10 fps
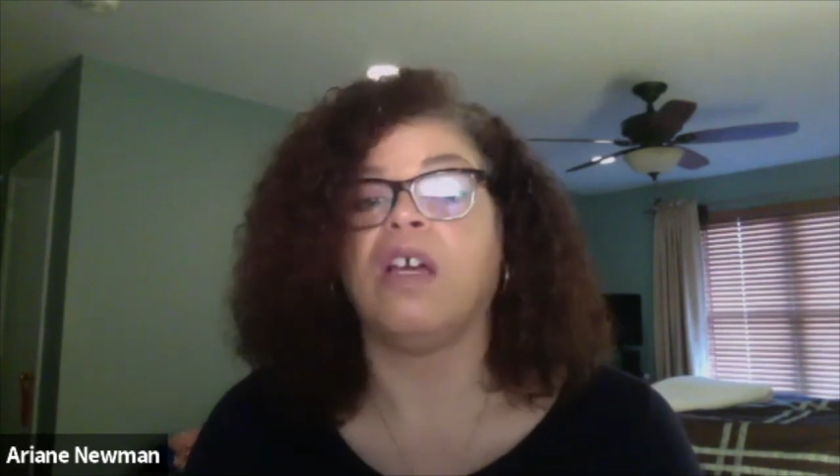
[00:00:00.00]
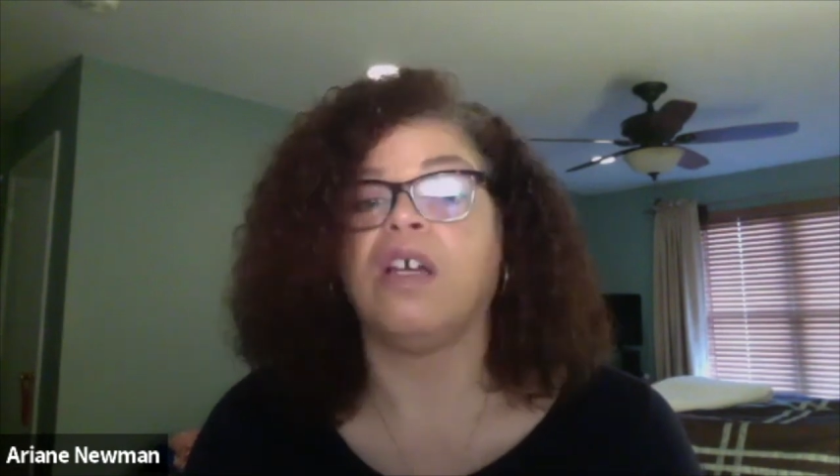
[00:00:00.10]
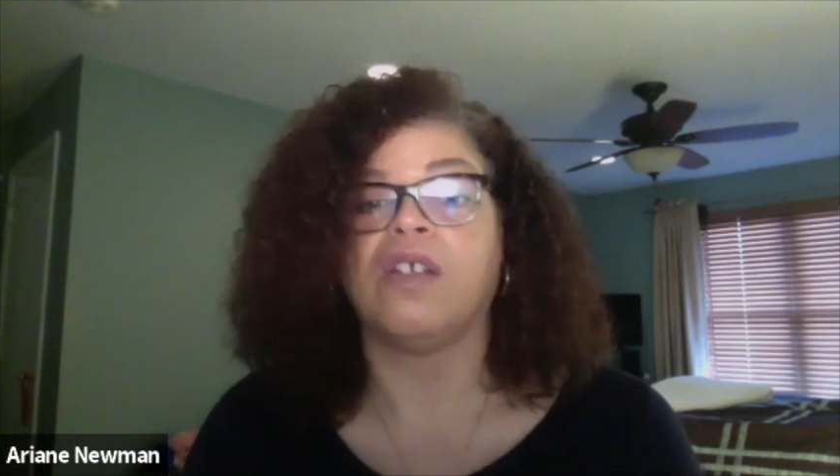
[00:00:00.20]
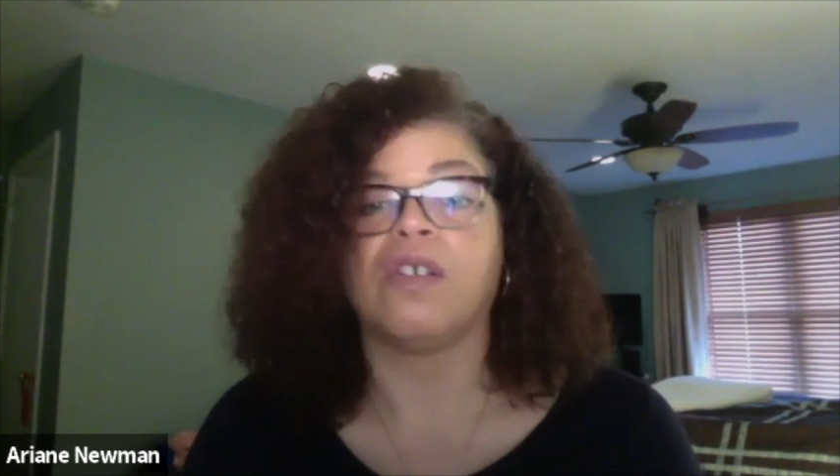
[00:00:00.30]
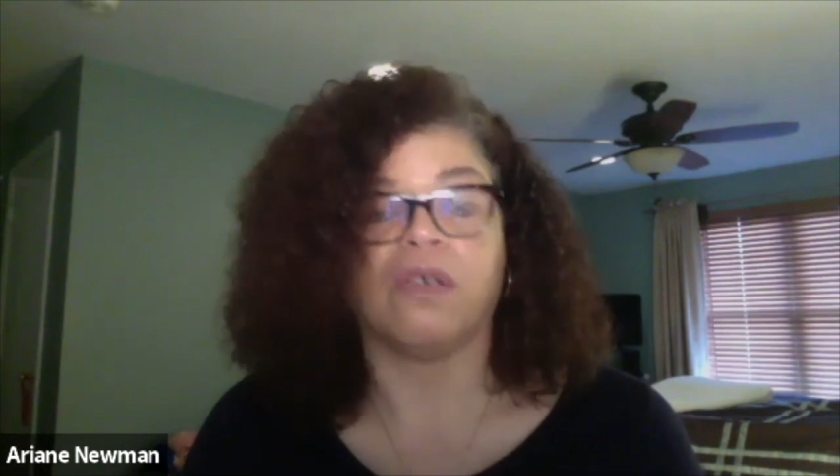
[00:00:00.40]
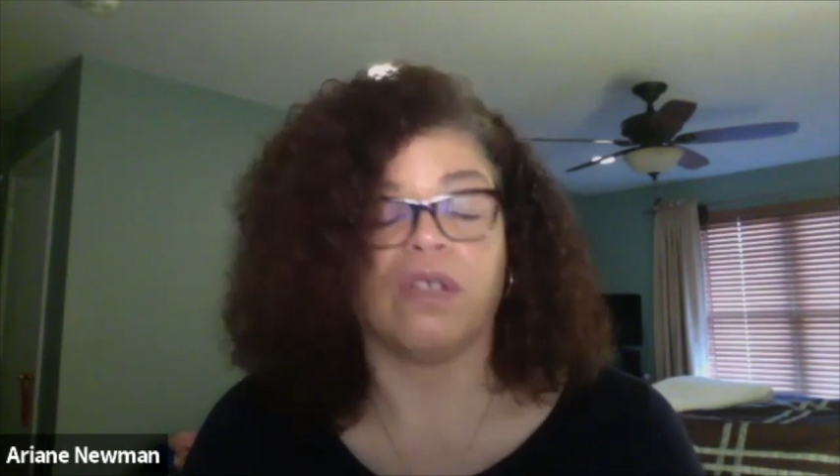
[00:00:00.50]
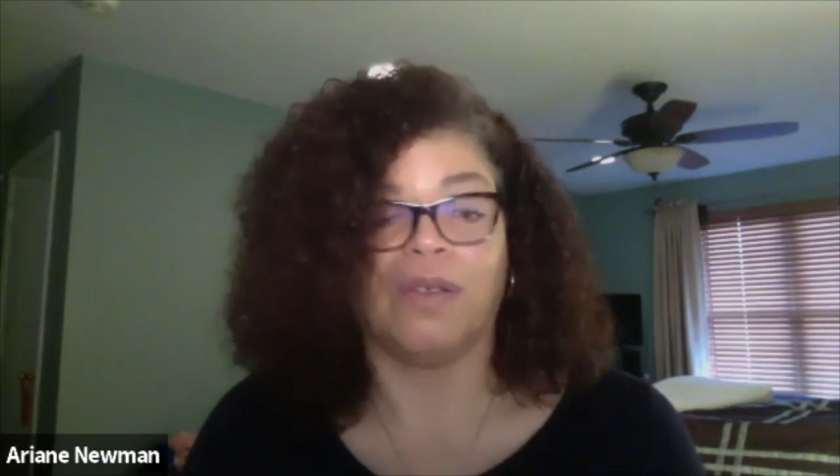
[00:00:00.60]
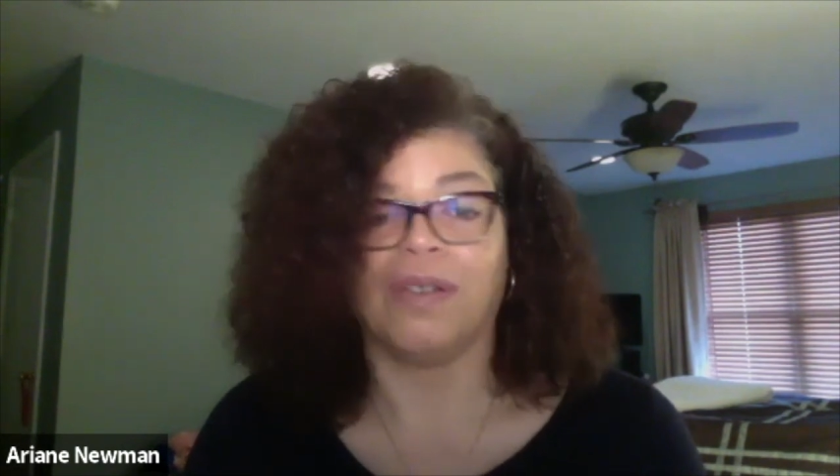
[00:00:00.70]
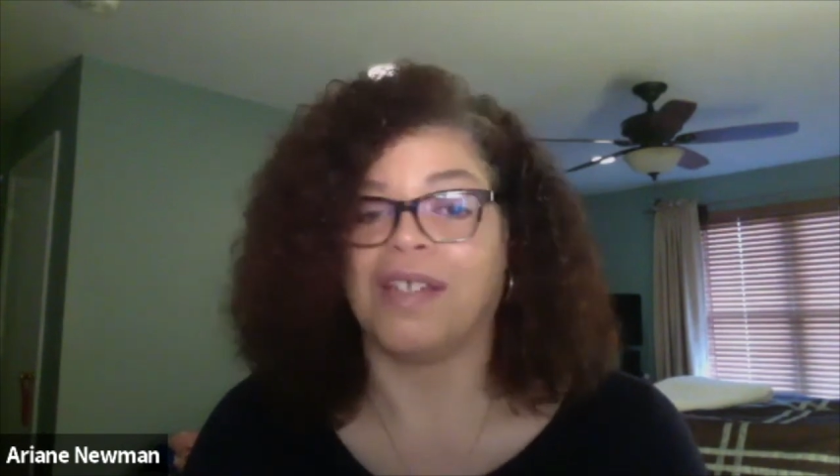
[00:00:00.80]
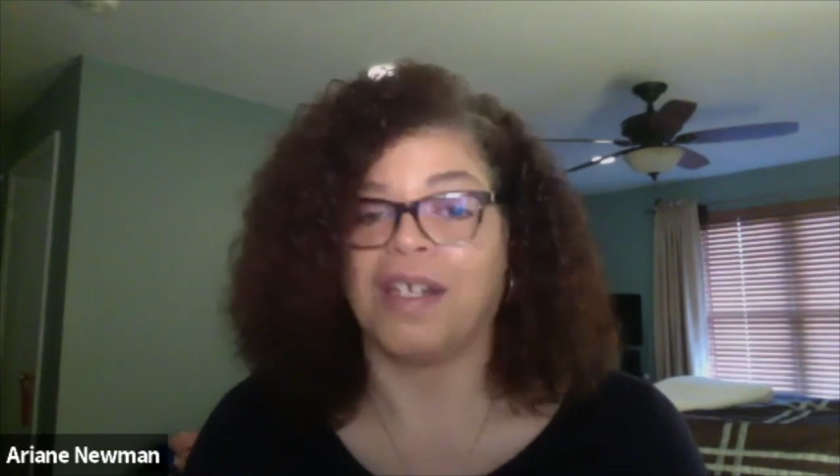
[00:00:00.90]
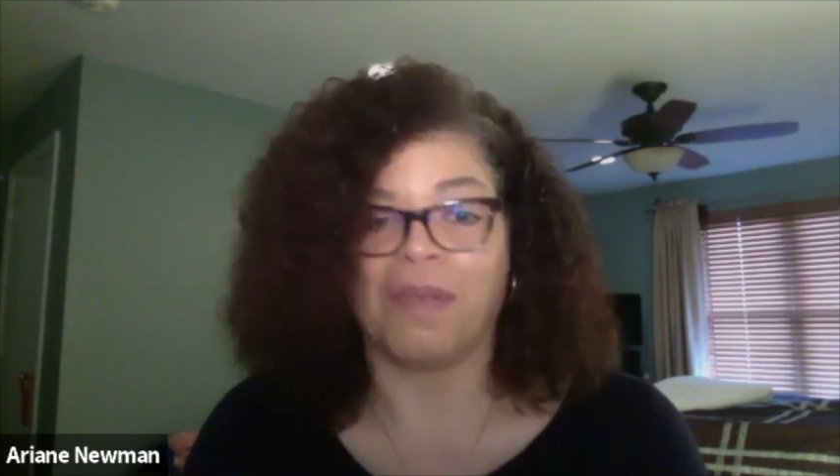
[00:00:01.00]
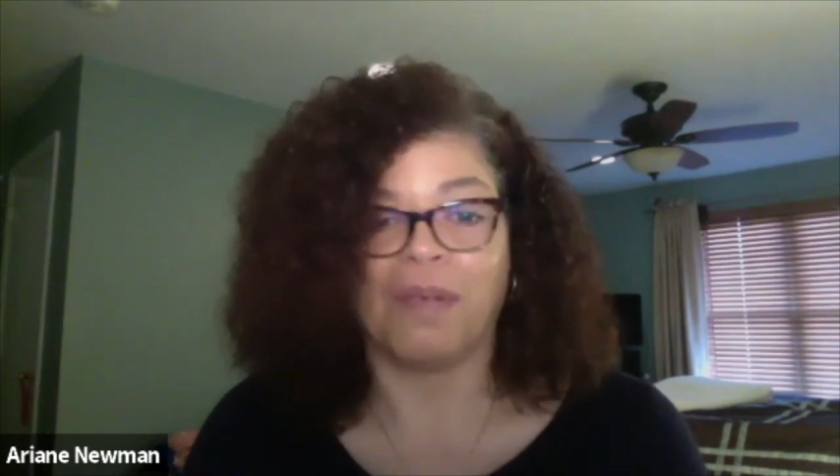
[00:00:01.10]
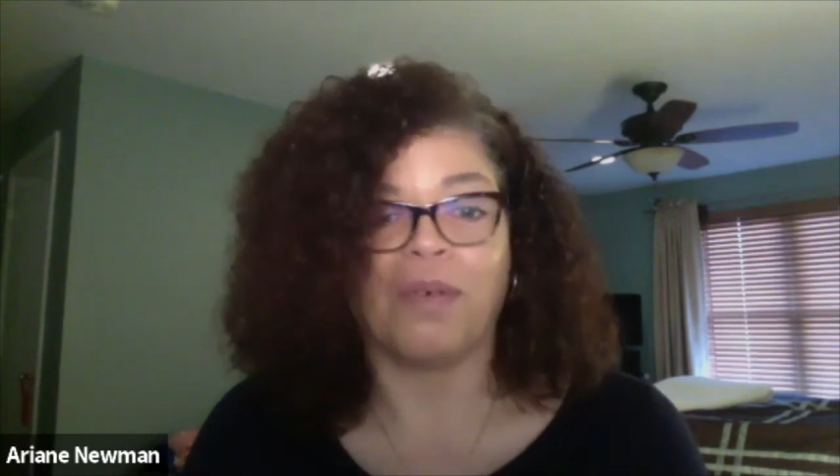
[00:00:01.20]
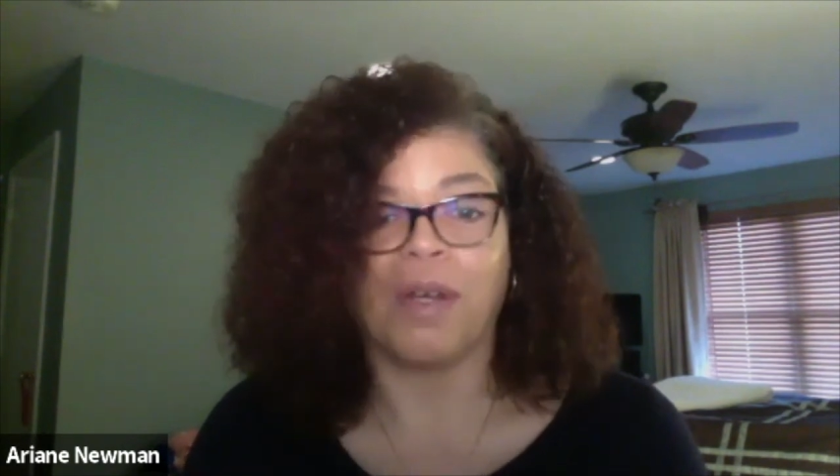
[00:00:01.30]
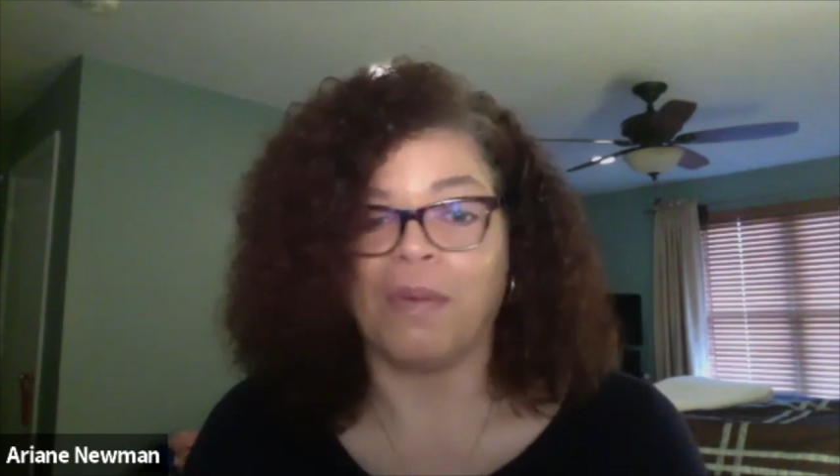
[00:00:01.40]
Certainly you can set up an
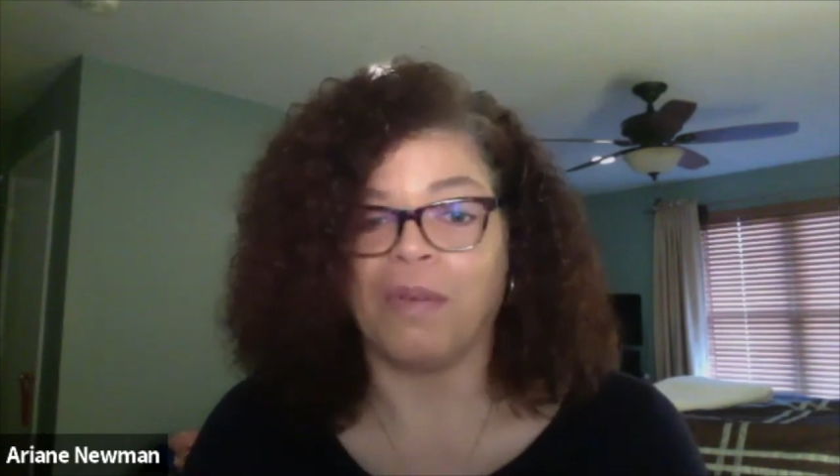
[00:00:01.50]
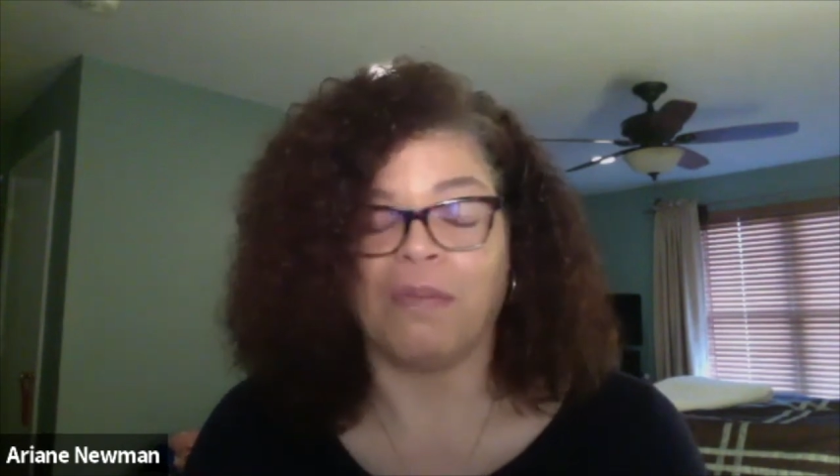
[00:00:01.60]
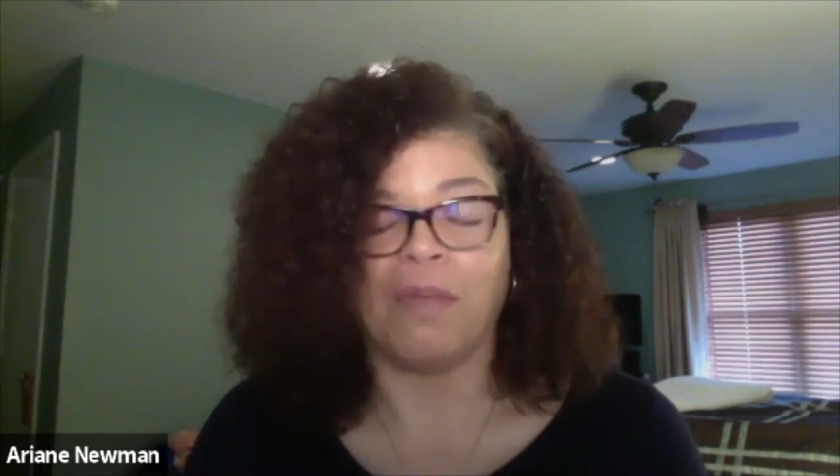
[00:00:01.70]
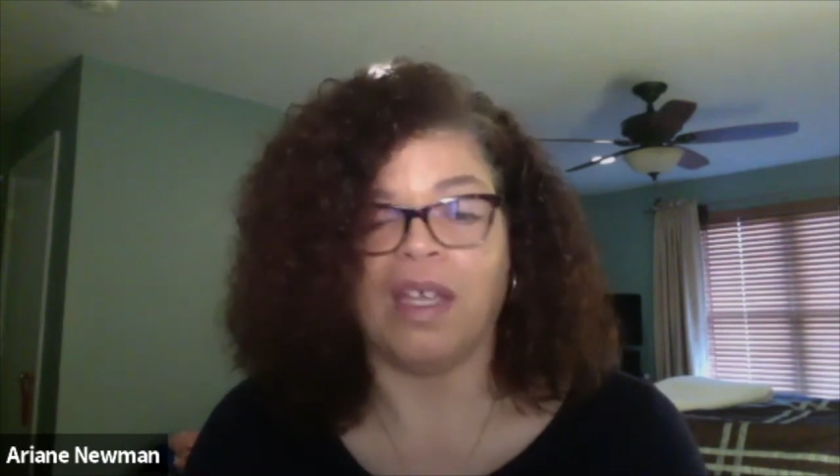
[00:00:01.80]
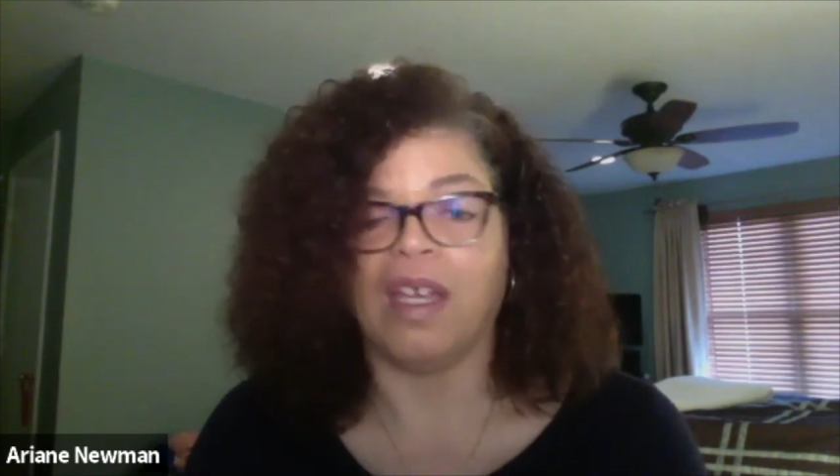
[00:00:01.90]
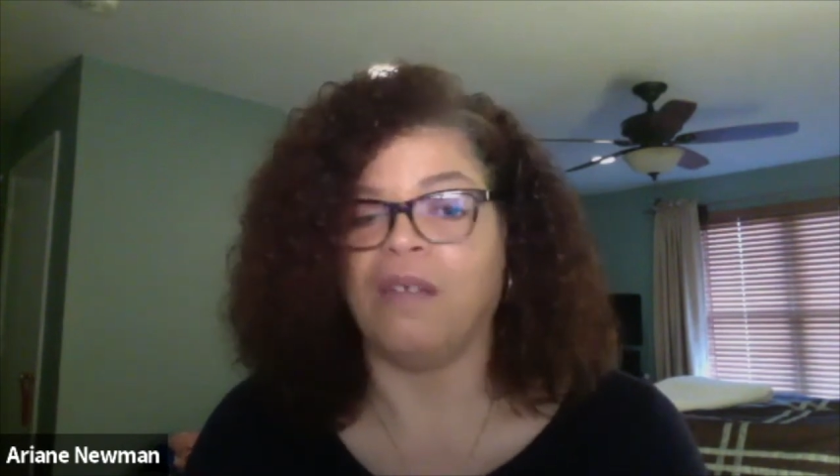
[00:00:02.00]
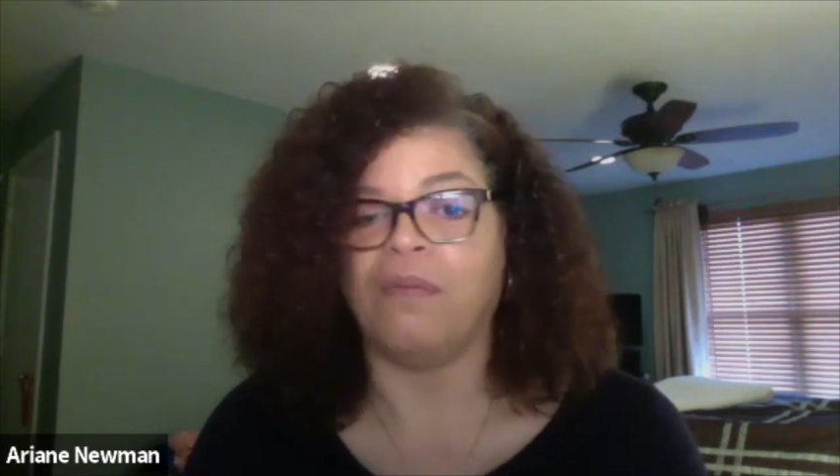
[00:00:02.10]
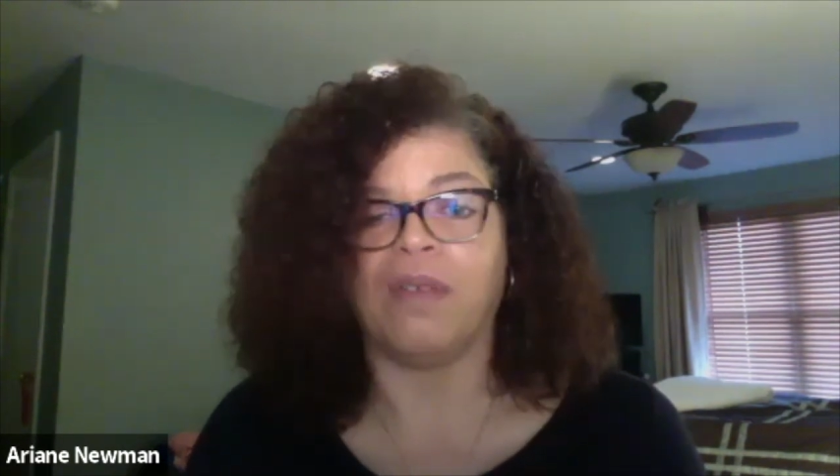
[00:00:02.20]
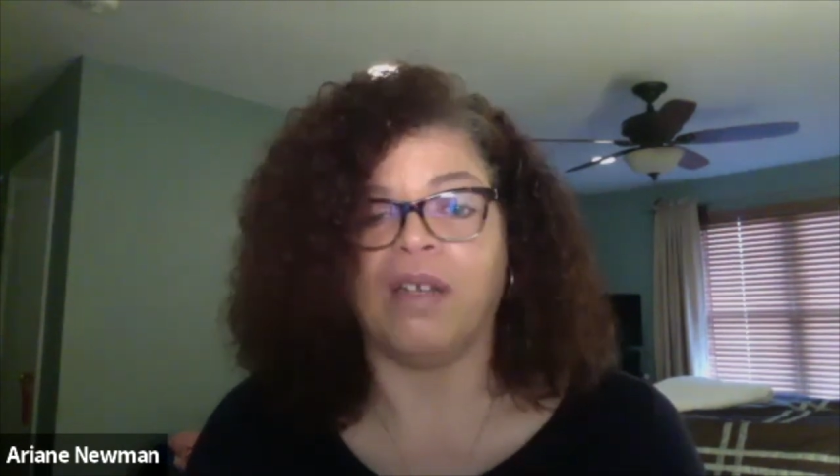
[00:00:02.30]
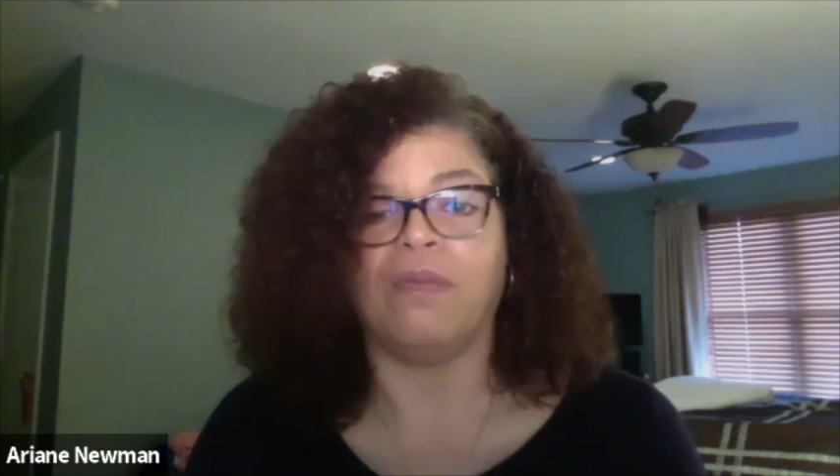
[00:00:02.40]
appointment with me and